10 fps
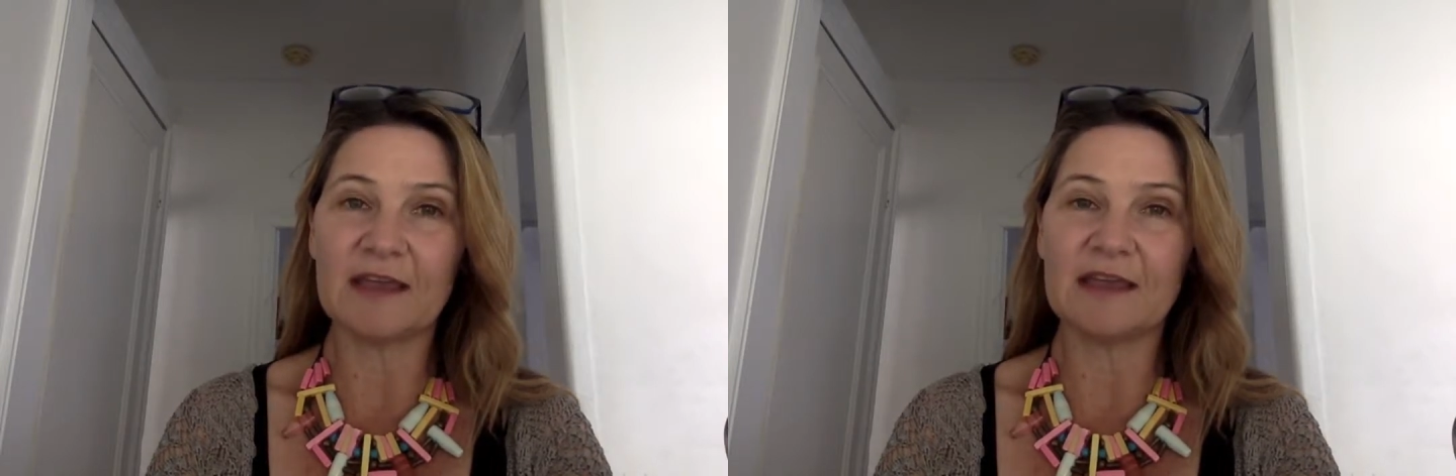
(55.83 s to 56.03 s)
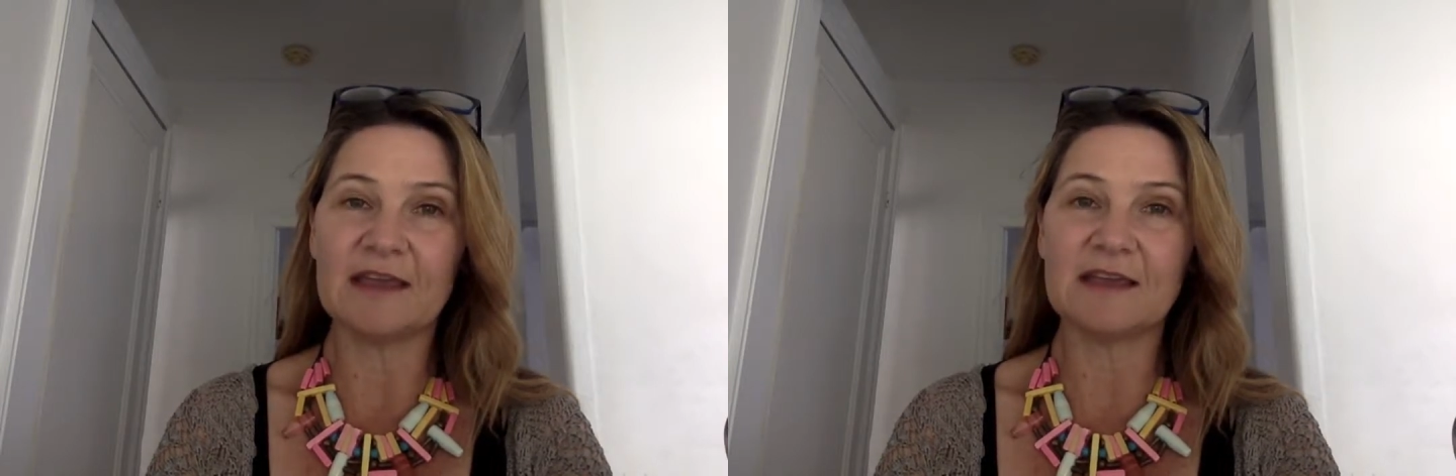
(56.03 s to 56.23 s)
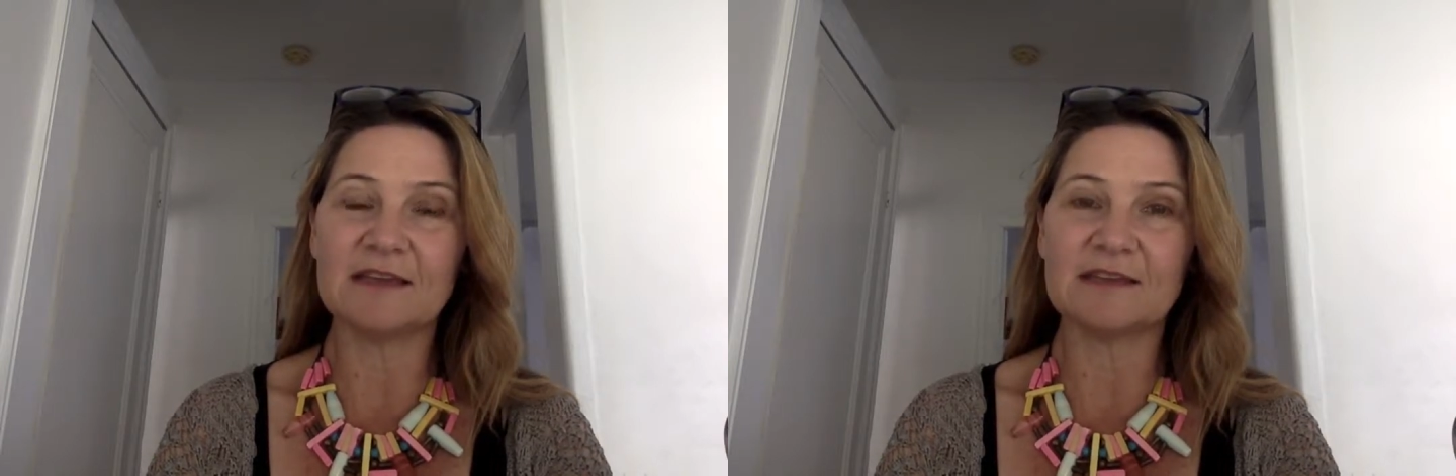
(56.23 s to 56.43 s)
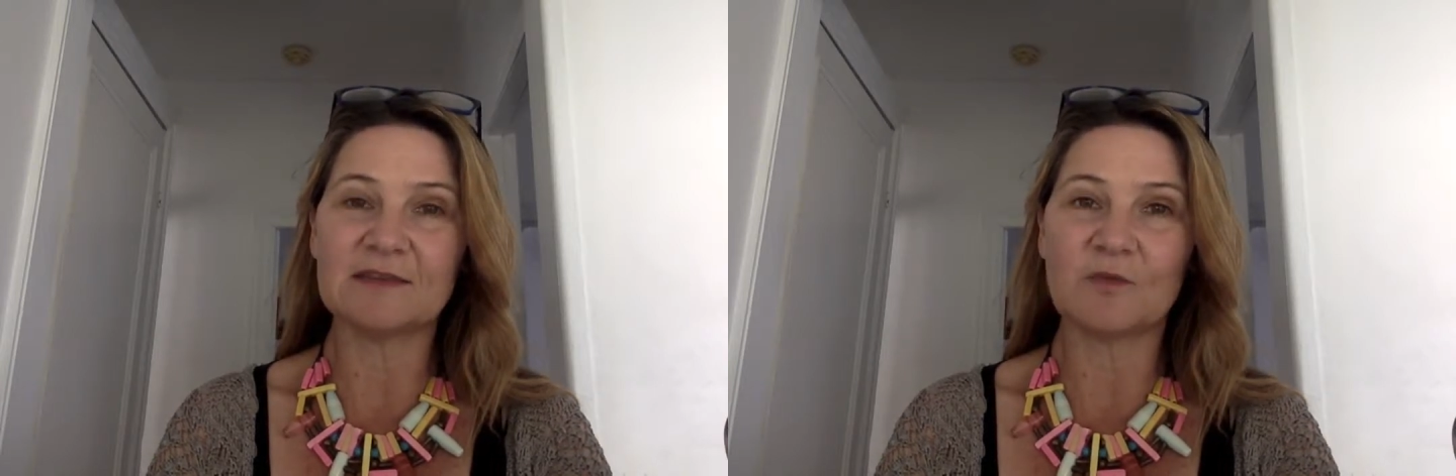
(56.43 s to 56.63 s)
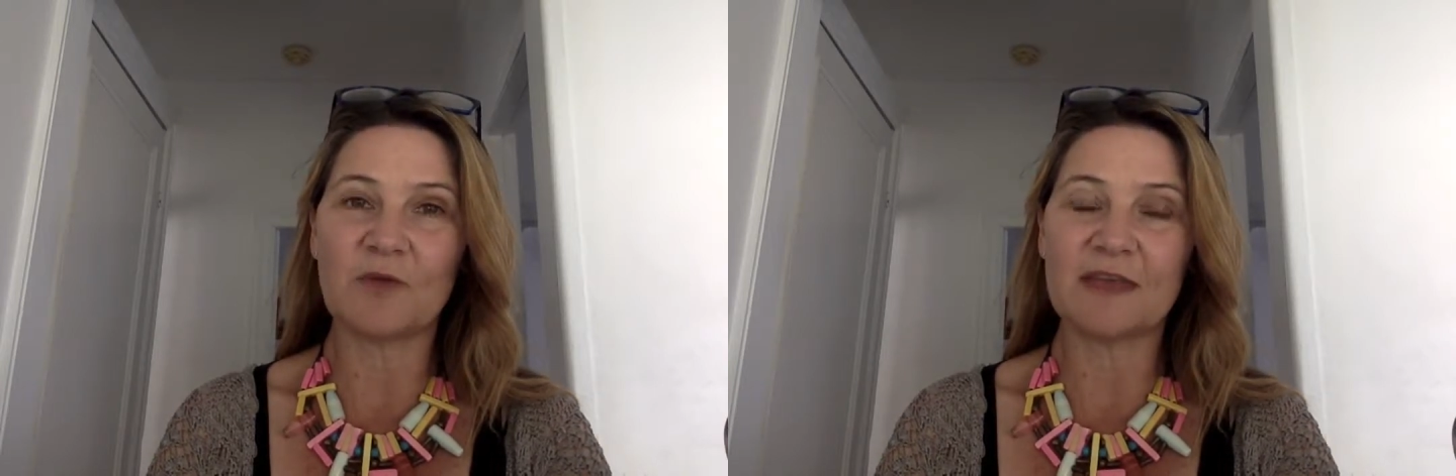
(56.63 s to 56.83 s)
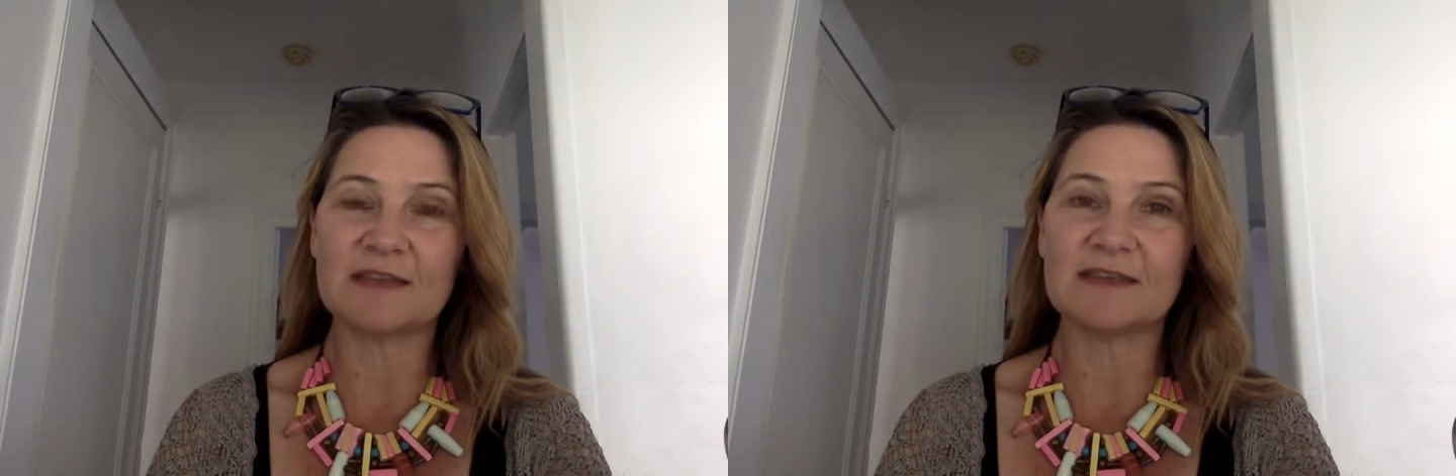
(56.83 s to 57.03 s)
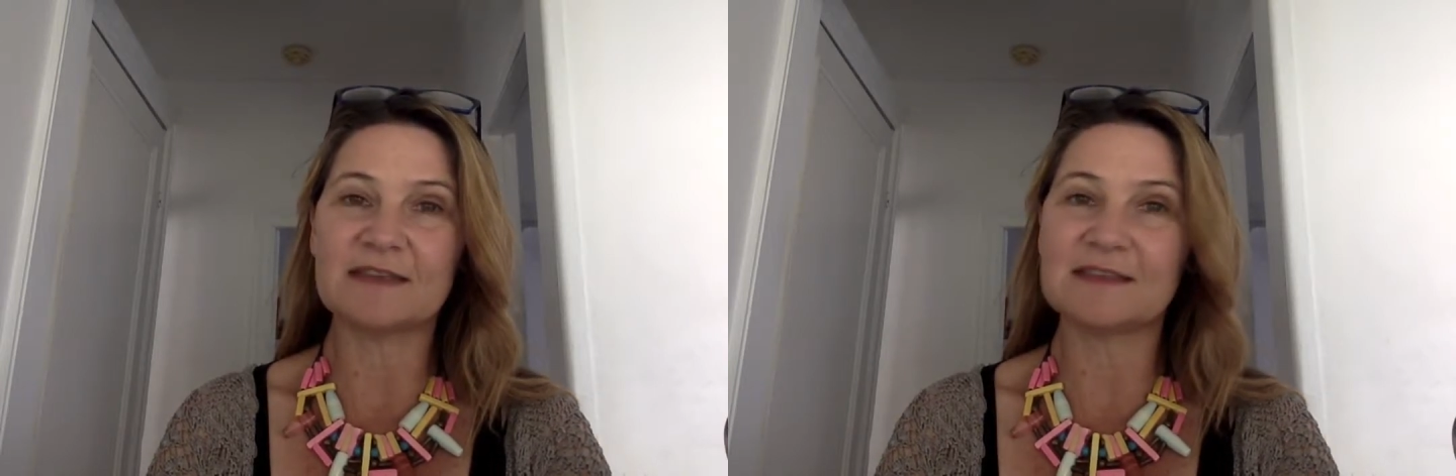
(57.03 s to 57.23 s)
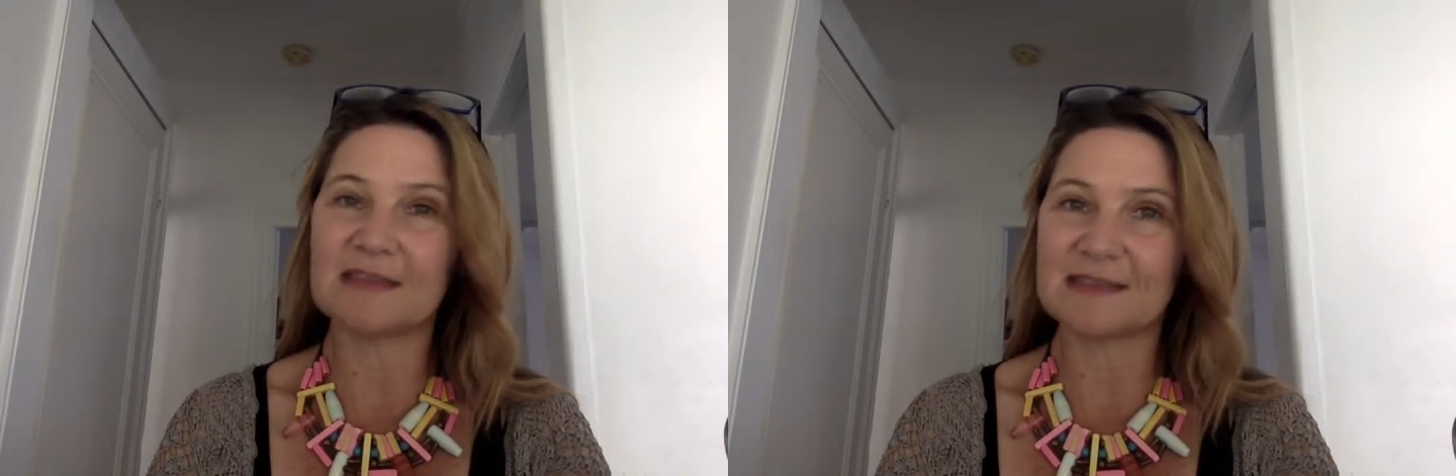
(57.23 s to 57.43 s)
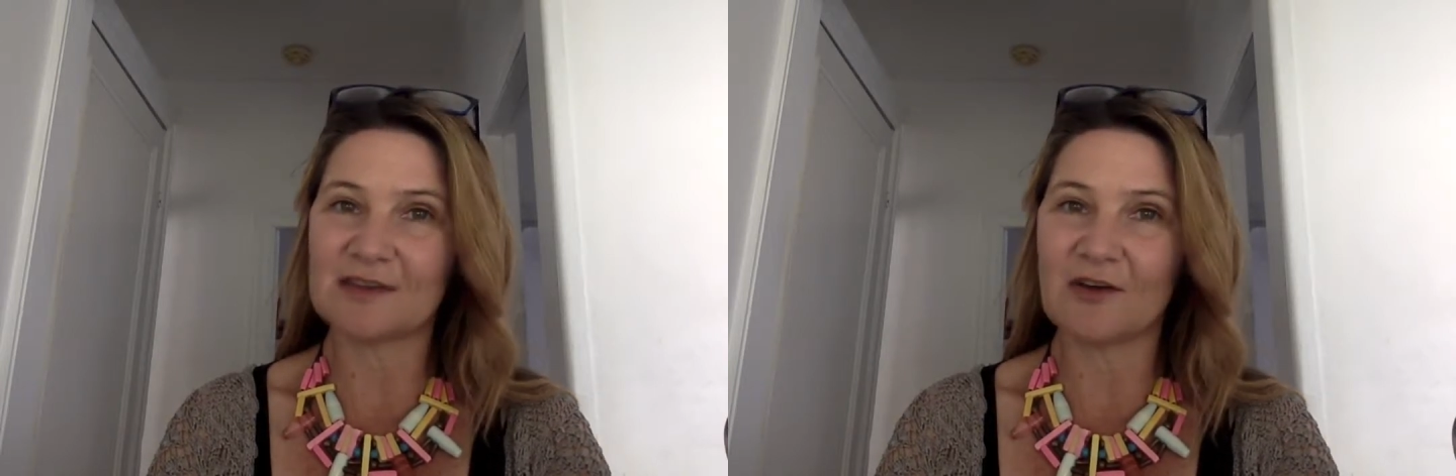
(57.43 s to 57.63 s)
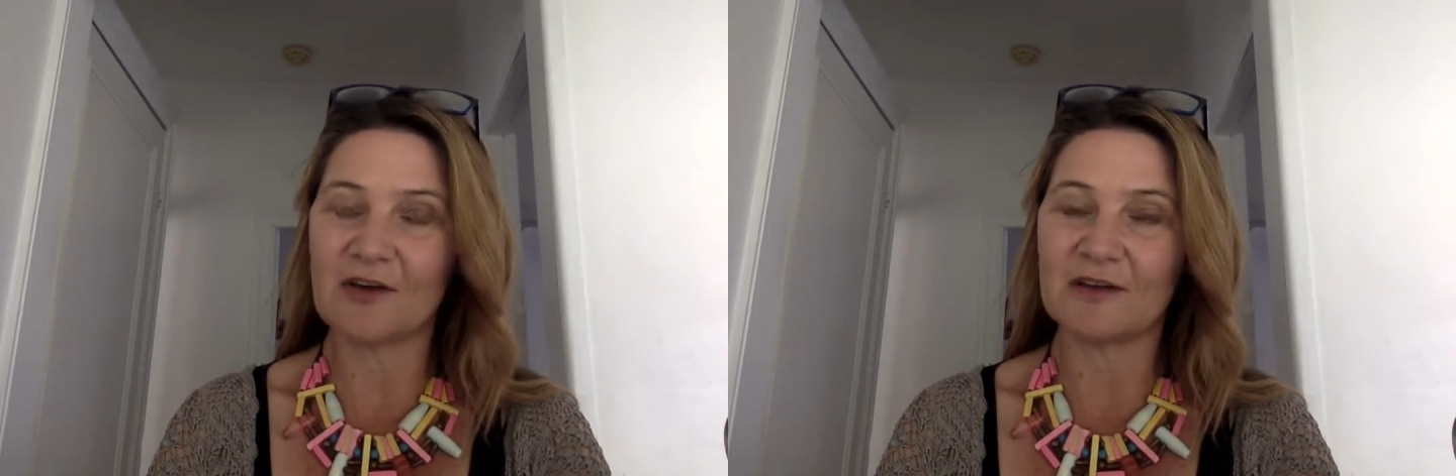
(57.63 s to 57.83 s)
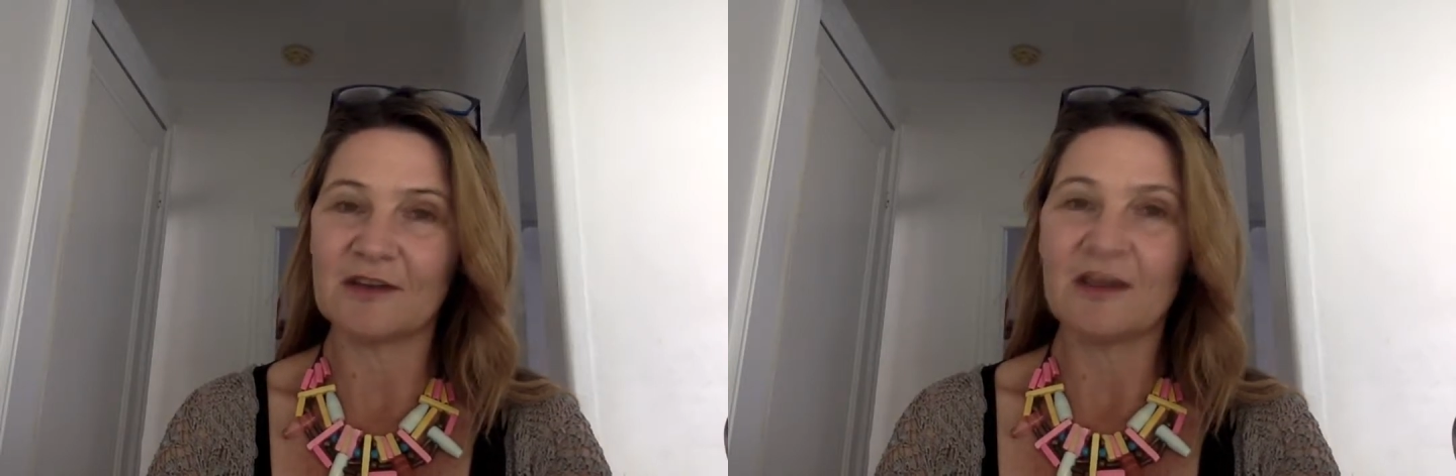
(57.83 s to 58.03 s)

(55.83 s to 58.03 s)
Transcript: is weeks 6 on.